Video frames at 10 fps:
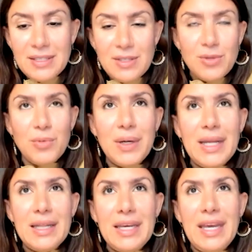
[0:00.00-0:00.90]
It's
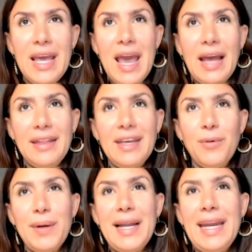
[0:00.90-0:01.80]
really, I think,
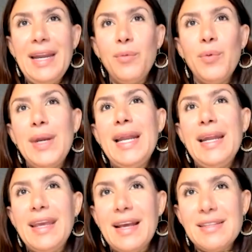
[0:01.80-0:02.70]
really,
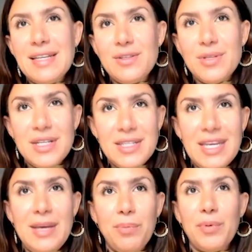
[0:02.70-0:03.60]
really get into the
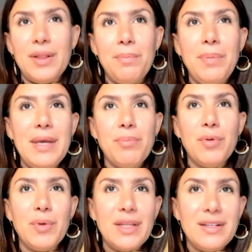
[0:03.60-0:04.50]
deep with the
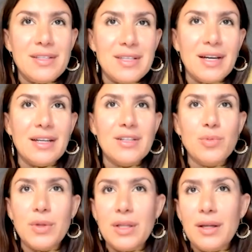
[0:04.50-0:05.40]
people, with the
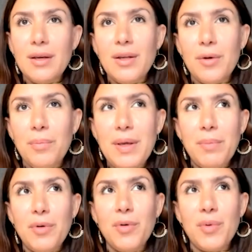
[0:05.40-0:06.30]
designers, with the, you know,
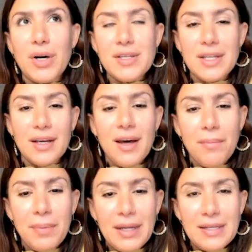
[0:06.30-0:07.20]
people who works in the
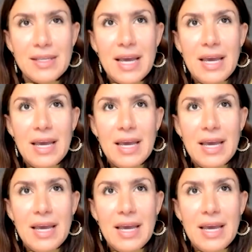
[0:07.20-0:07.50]
companies.